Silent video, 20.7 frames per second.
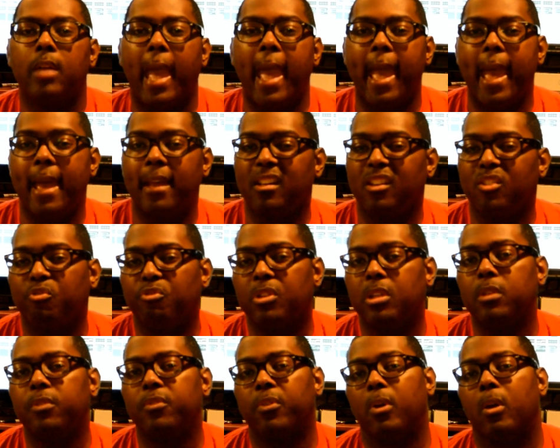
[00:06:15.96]
Adding
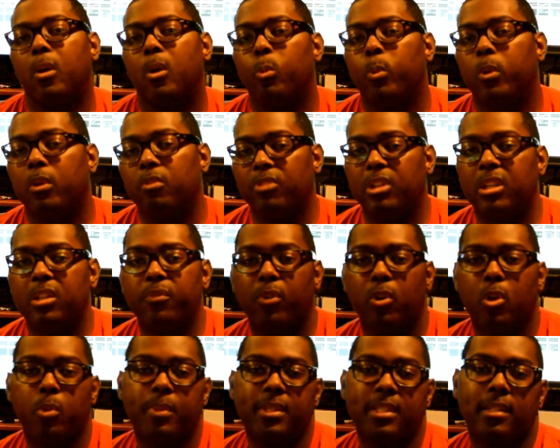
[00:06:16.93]
reverb where
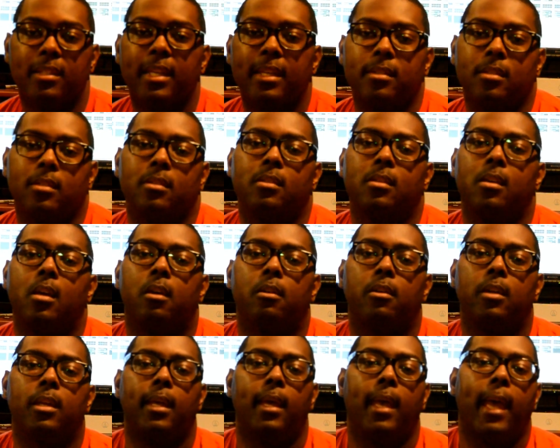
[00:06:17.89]
reverb is
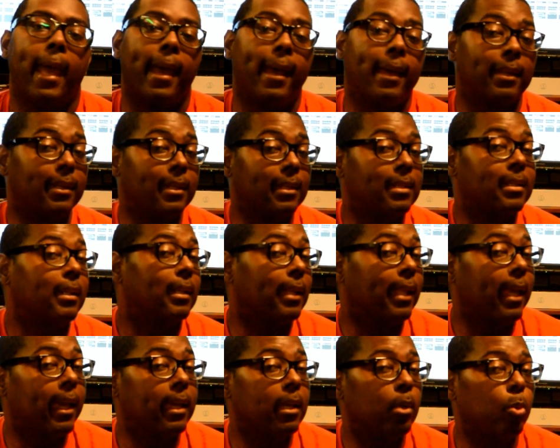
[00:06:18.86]
necessary. Adding
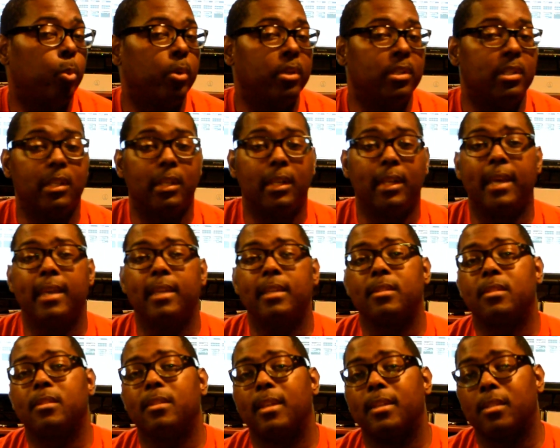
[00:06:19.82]
delay where delay
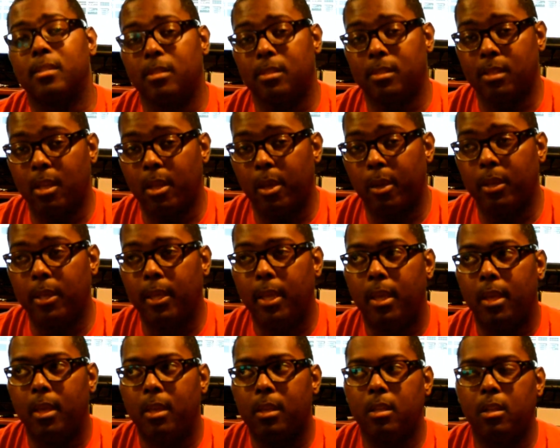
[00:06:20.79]
is necessary.
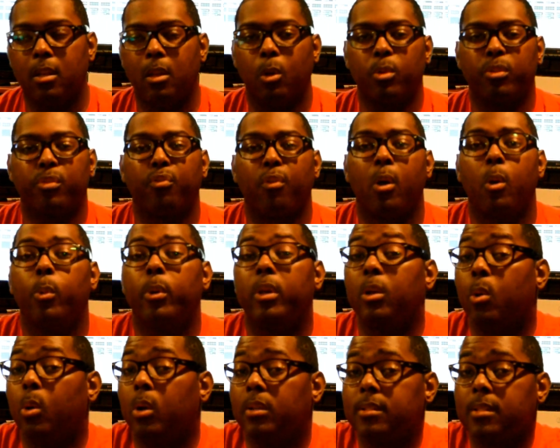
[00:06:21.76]
You know, throwing
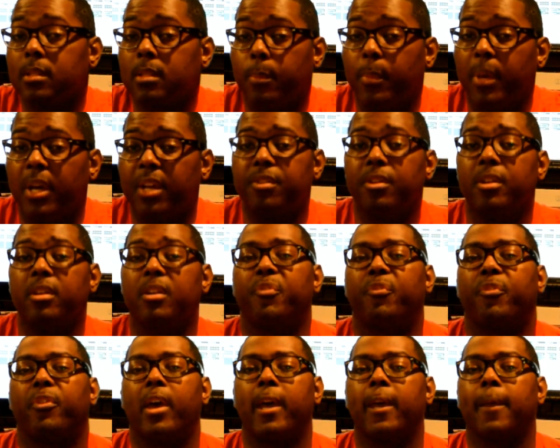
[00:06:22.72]
on some other
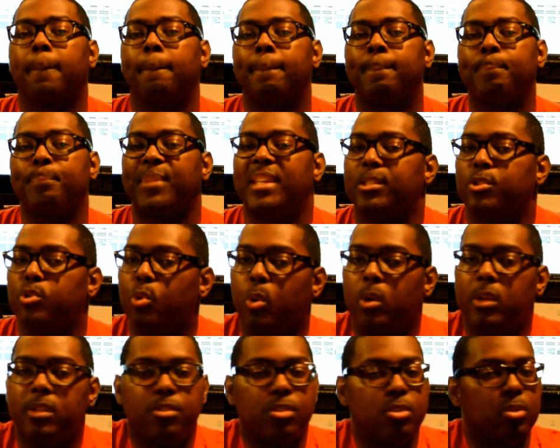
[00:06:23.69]
effect that's
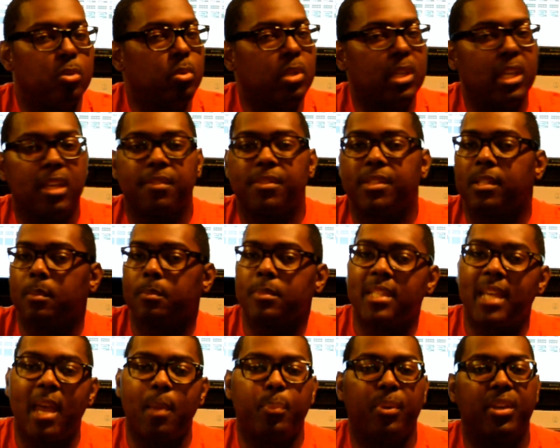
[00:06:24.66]
going to give some
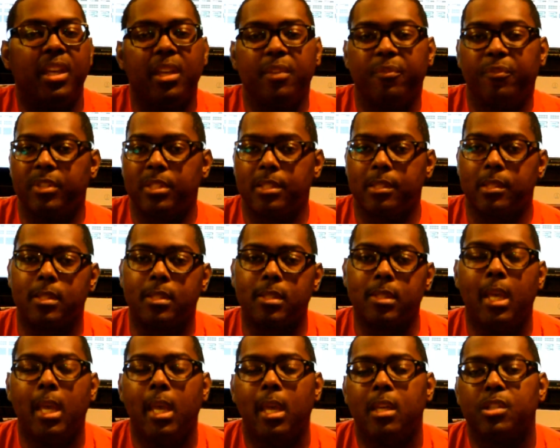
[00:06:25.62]
type of
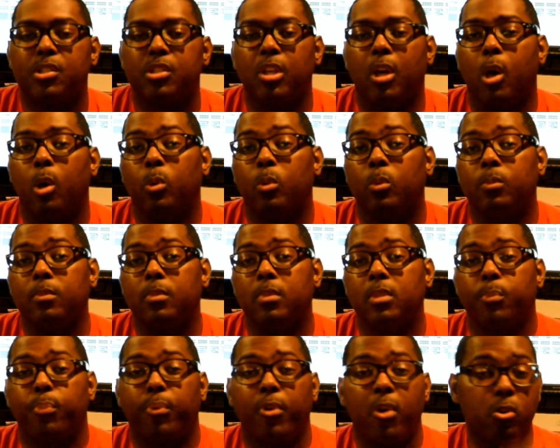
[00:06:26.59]
emphasis. So
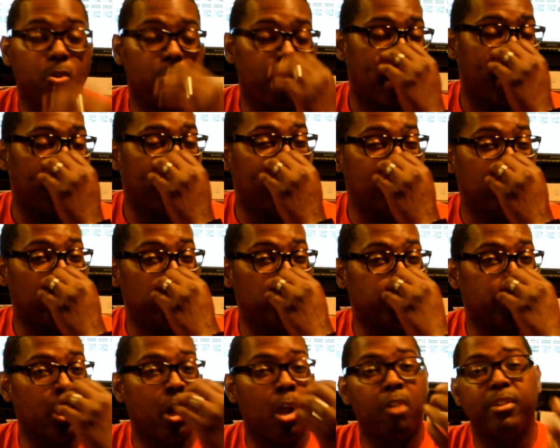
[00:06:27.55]
the program I
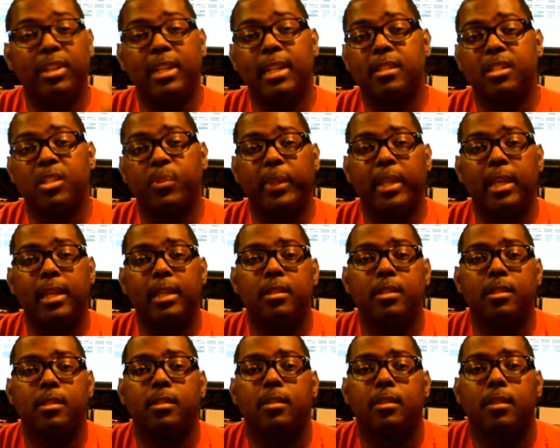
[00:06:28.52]
use, I already explained,
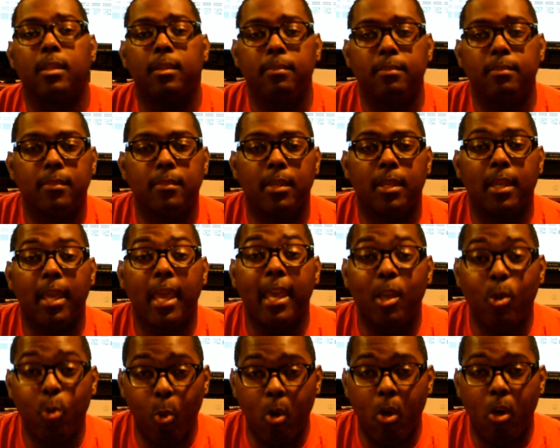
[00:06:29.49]
is
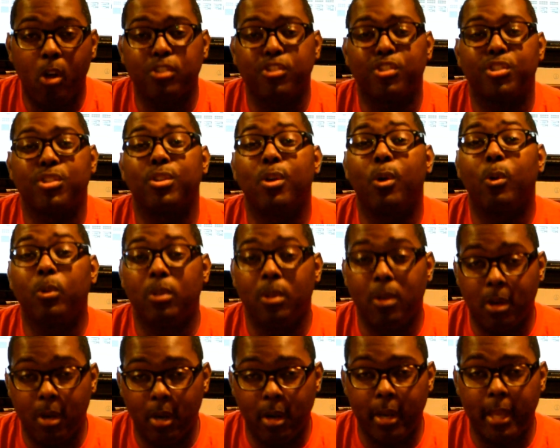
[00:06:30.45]
Cakewalk
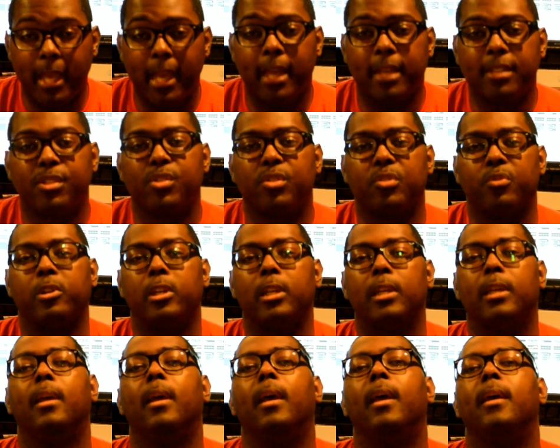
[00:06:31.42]
Sonar
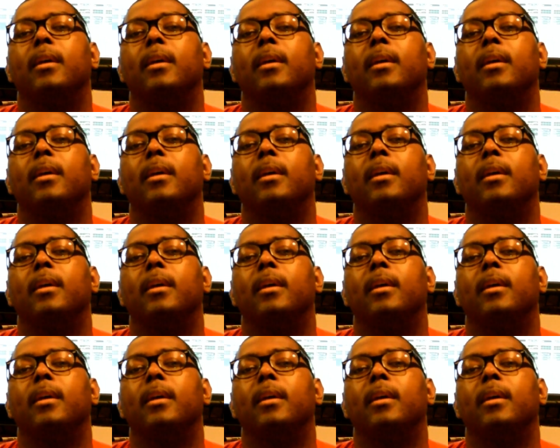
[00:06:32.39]
X3.